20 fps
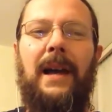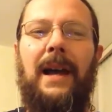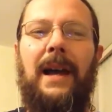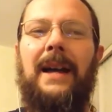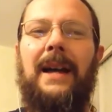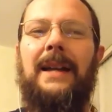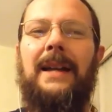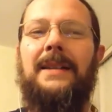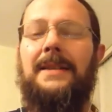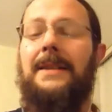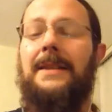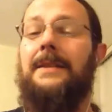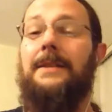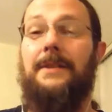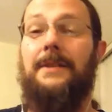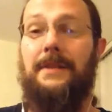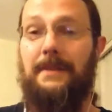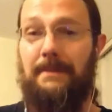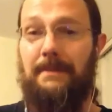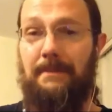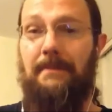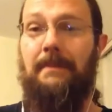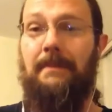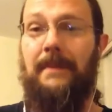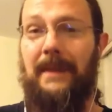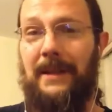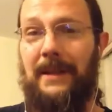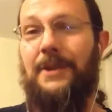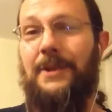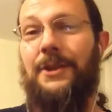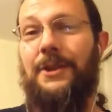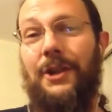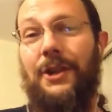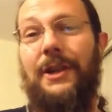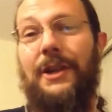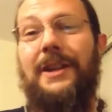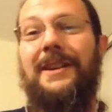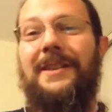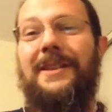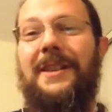I, I guess it's it's
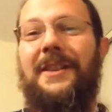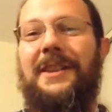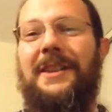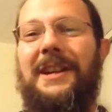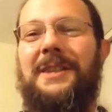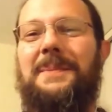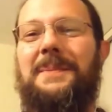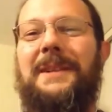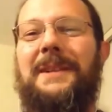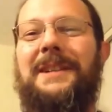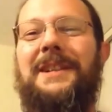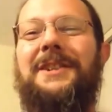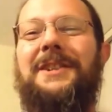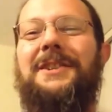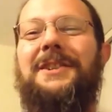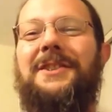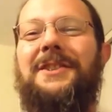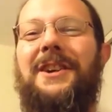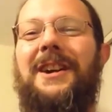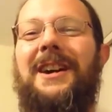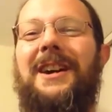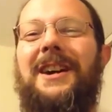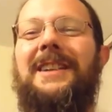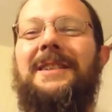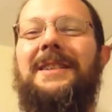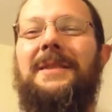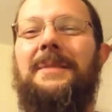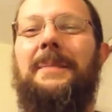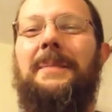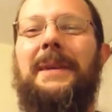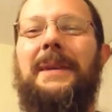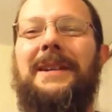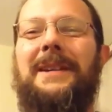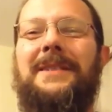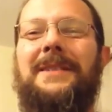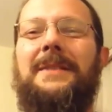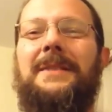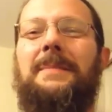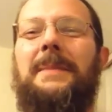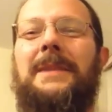good that the expectations are high
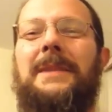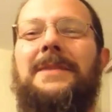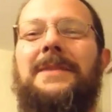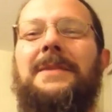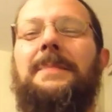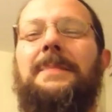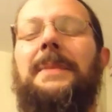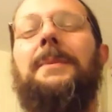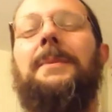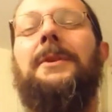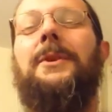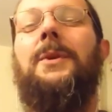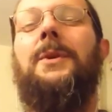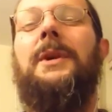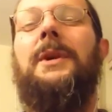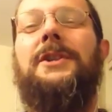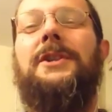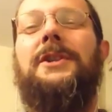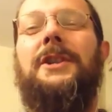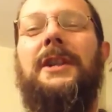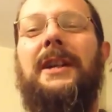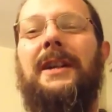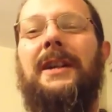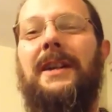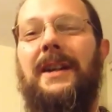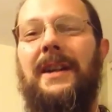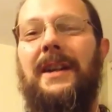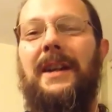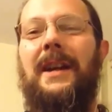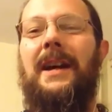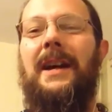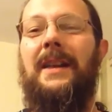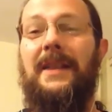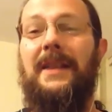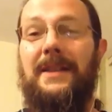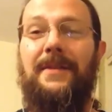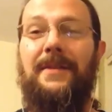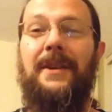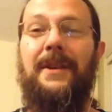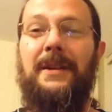because it means that people are questioning, and
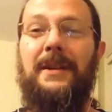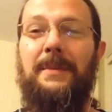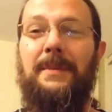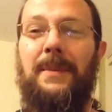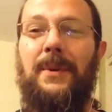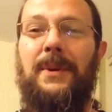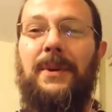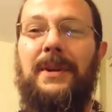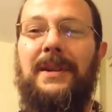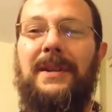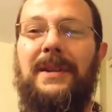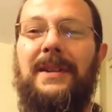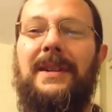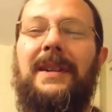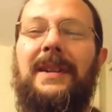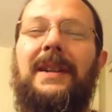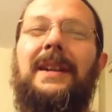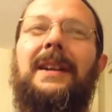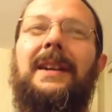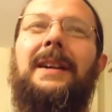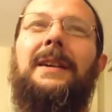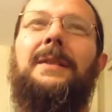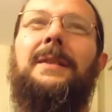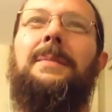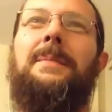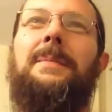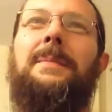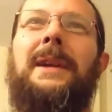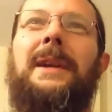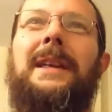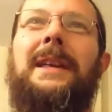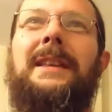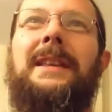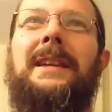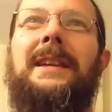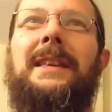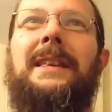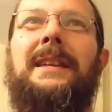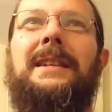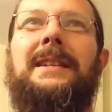that's very important. But I
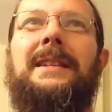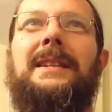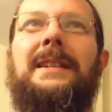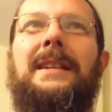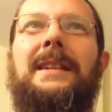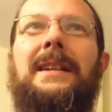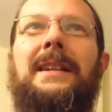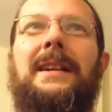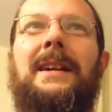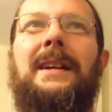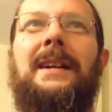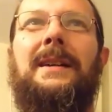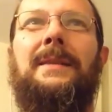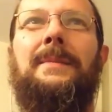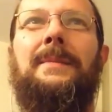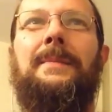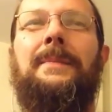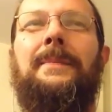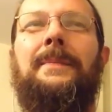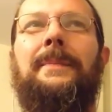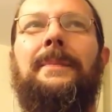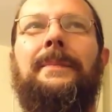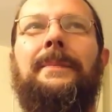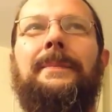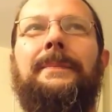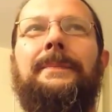think that um,